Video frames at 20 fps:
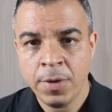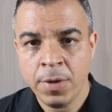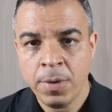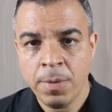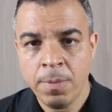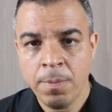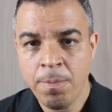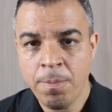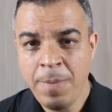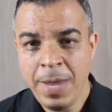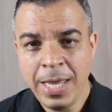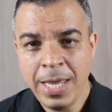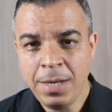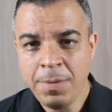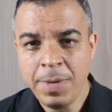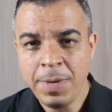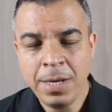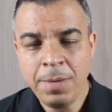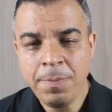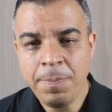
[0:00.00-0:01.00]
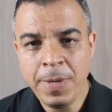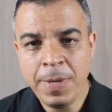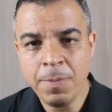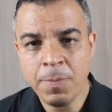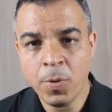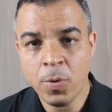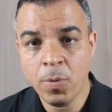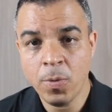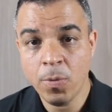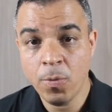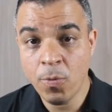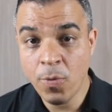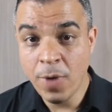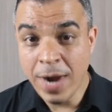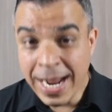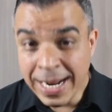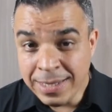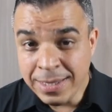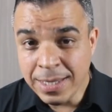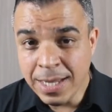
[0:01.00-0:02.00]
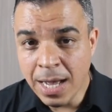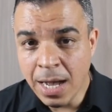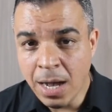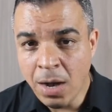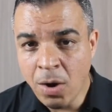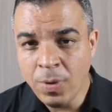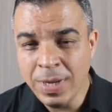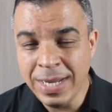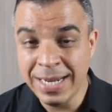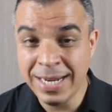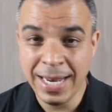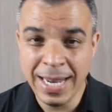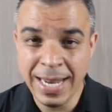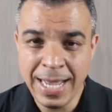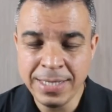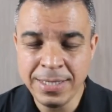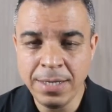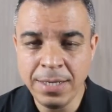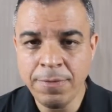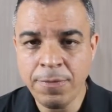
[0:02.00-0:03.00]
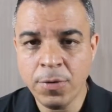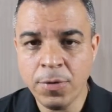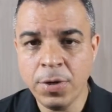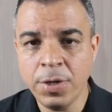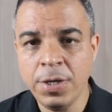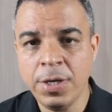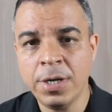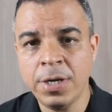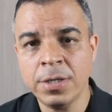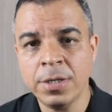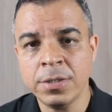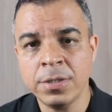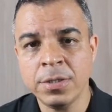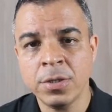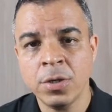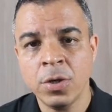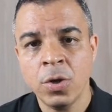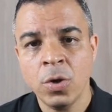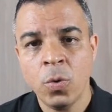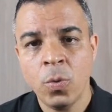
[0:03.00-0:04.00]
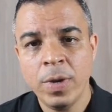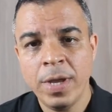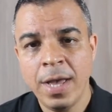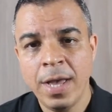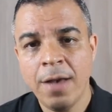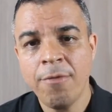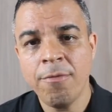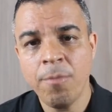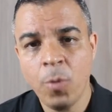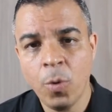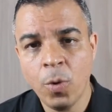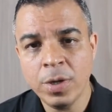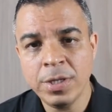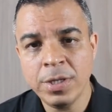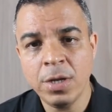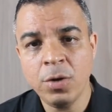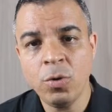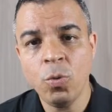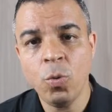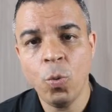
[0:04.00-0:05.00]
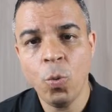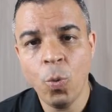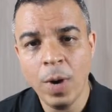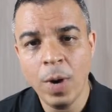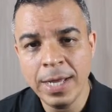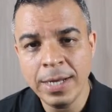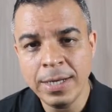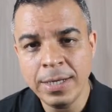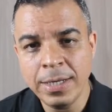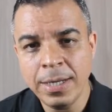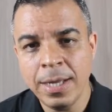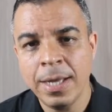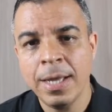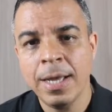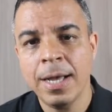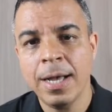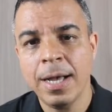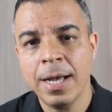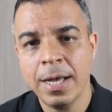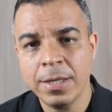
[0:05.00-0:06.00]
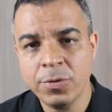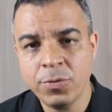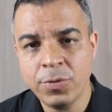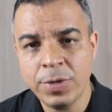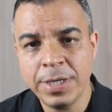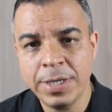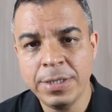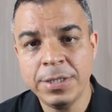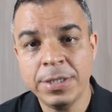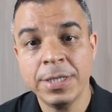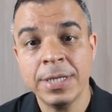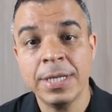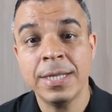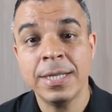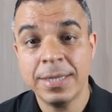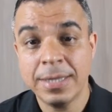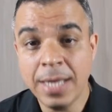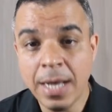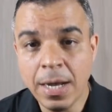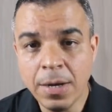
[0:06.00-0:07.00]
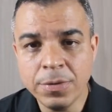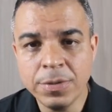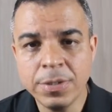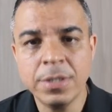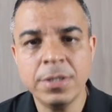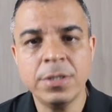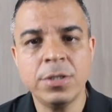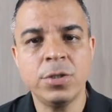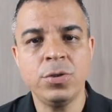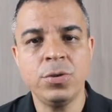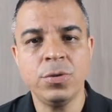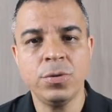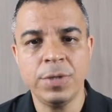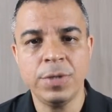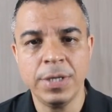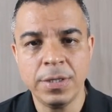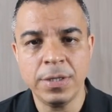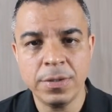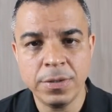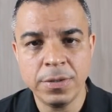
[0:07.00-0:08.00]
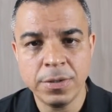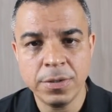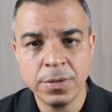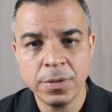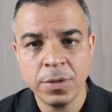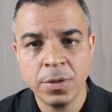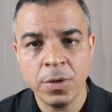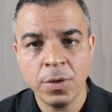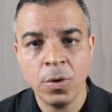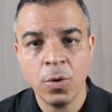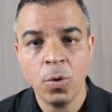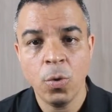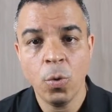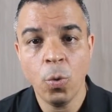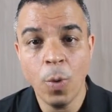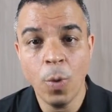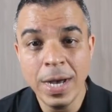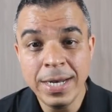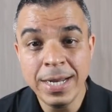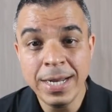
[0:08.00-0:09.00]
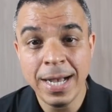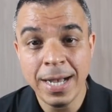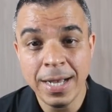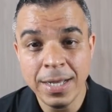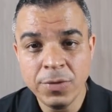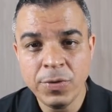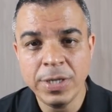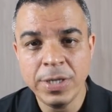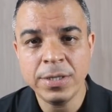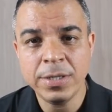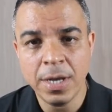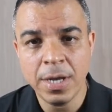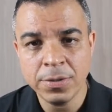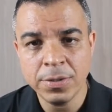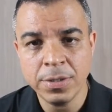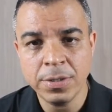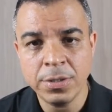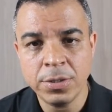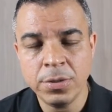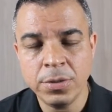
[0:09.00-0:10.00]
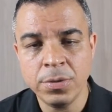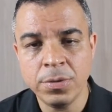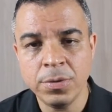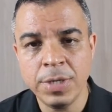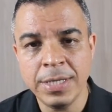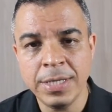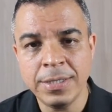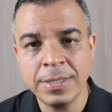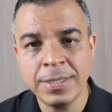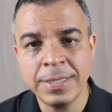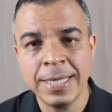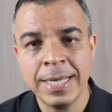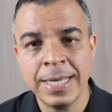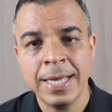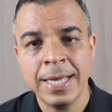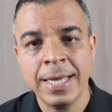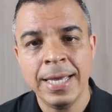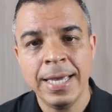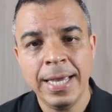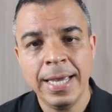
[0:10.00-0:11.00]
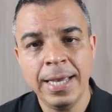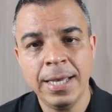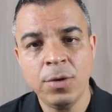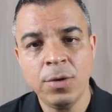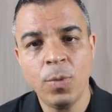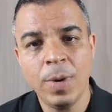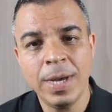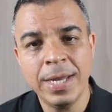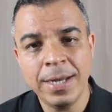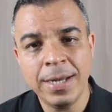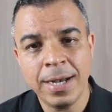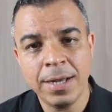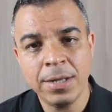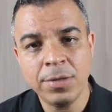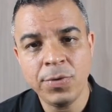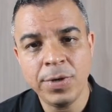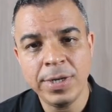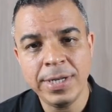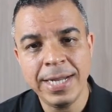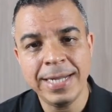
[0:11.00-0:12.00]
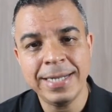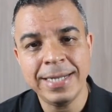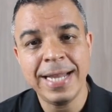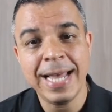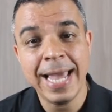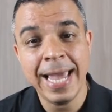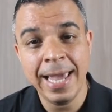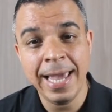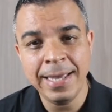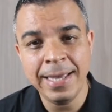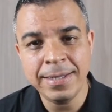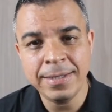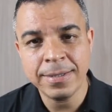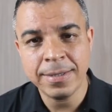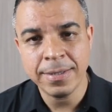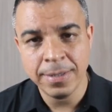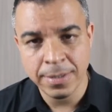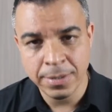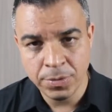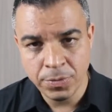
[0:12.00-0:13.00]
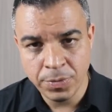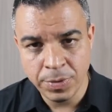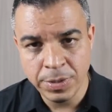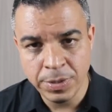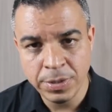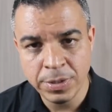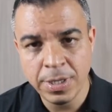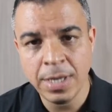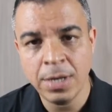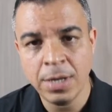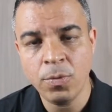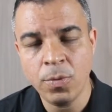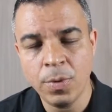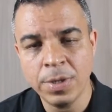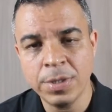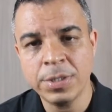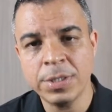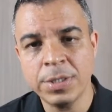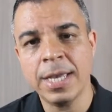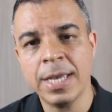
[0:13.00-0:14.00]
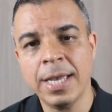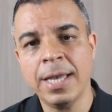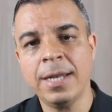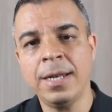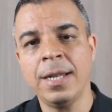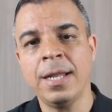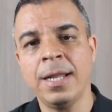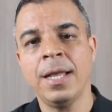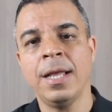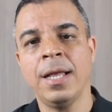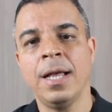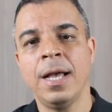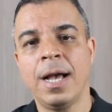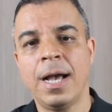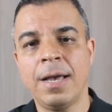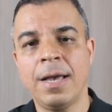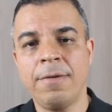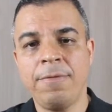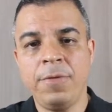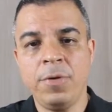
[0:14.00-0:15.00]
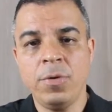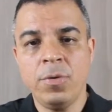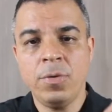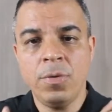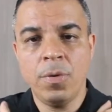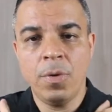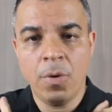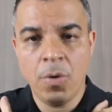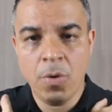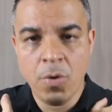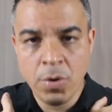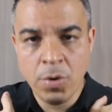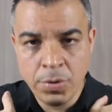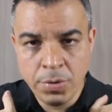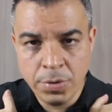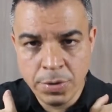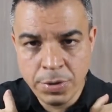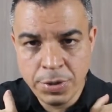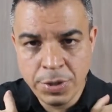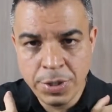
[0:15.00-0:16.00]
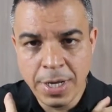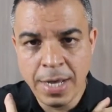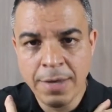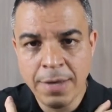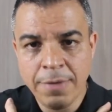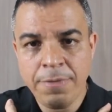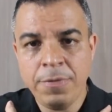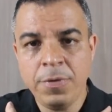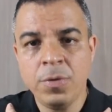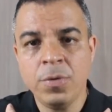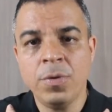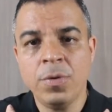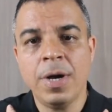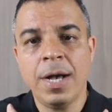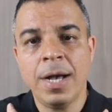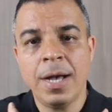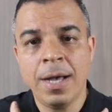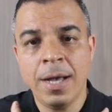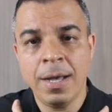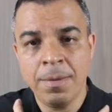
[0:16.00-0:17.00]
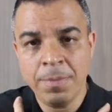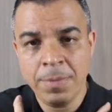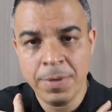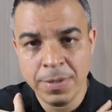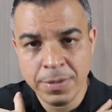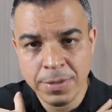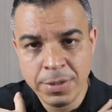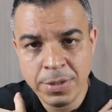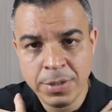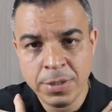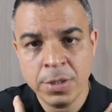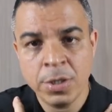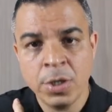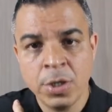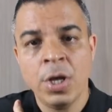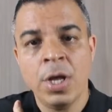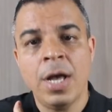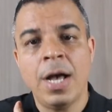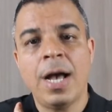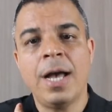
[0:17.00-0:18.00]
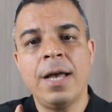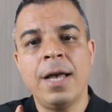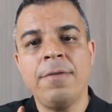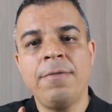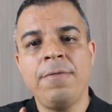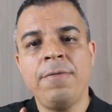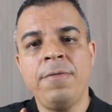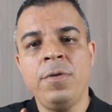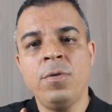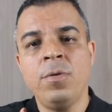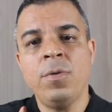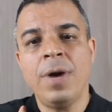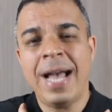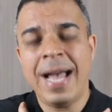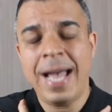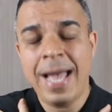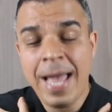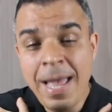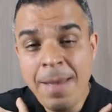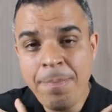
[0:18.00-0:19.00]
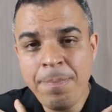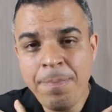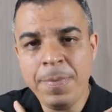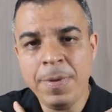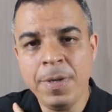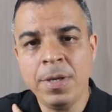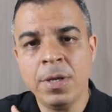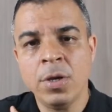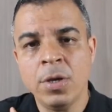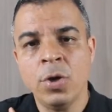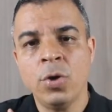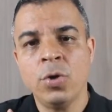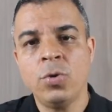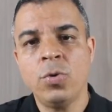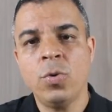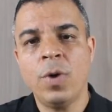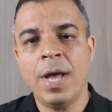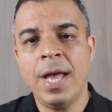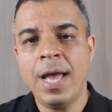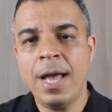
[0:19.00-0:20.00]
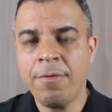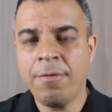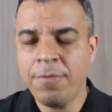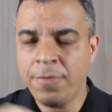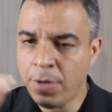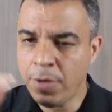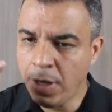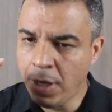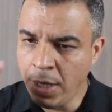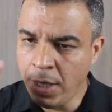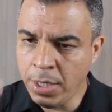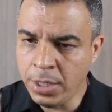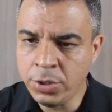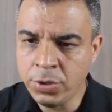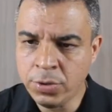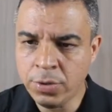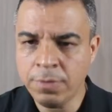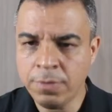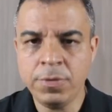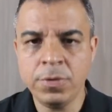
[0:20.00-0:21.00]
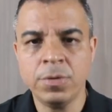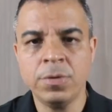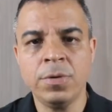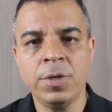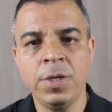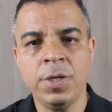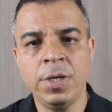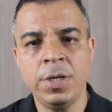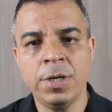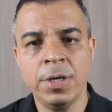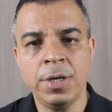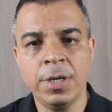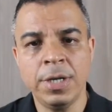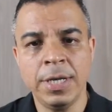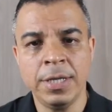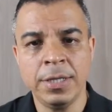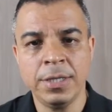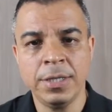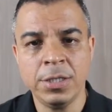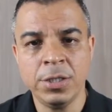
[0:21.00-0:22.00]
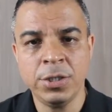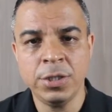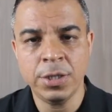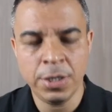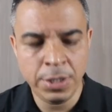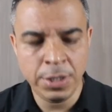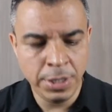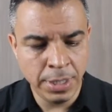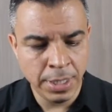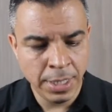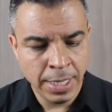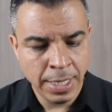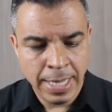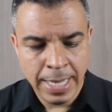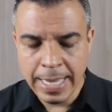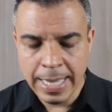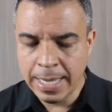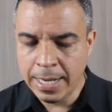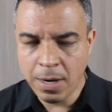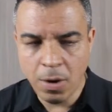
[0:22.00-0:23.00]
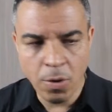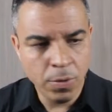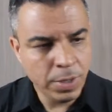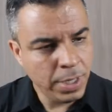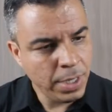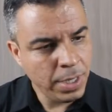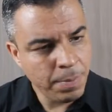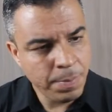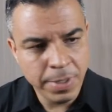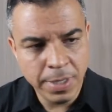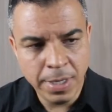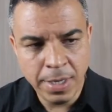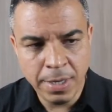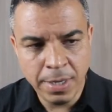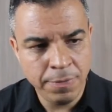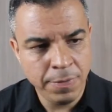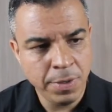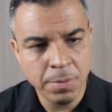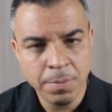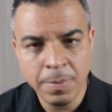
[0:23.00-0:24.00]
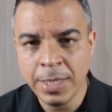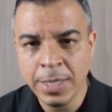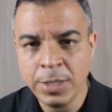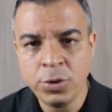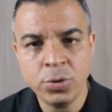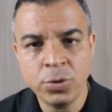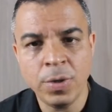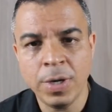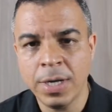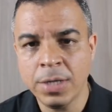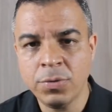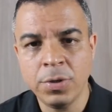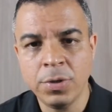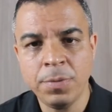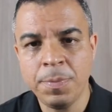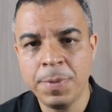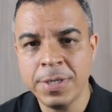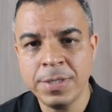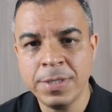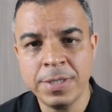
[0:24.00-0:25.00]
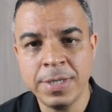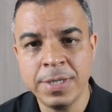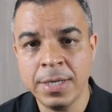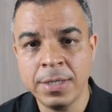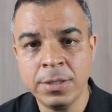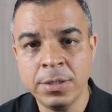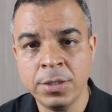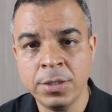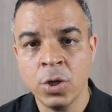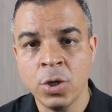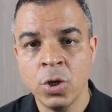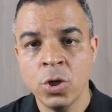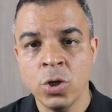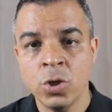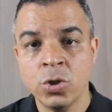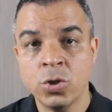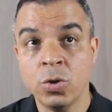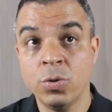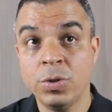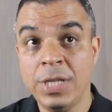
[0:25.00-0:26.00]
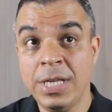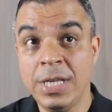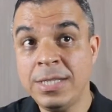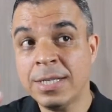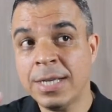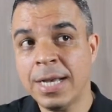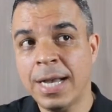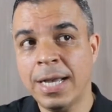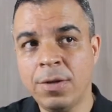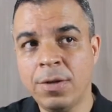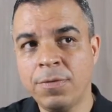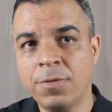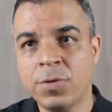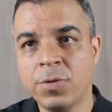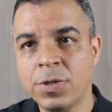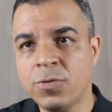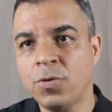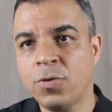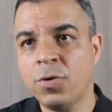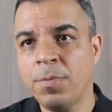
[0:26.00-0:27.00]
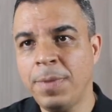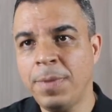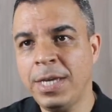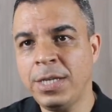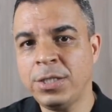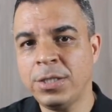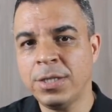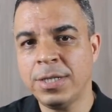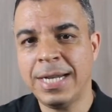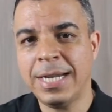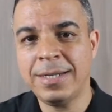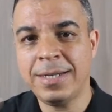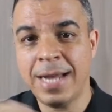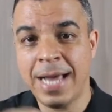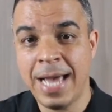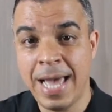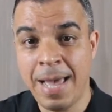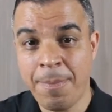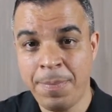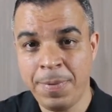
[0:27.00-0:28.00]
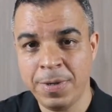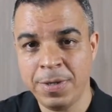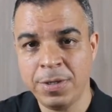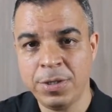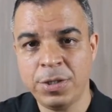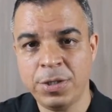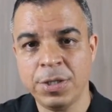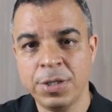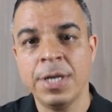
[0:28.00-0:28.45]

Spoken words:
many, many people. Right now, in less than 4 years, we have more than 100,000 students. 100,000 students in 108 countries. And once again, I feel honored, I feel humbled, I feel happy to have each of you here in this journey, and I'll keep giving my 200% so this kind of transformation that happened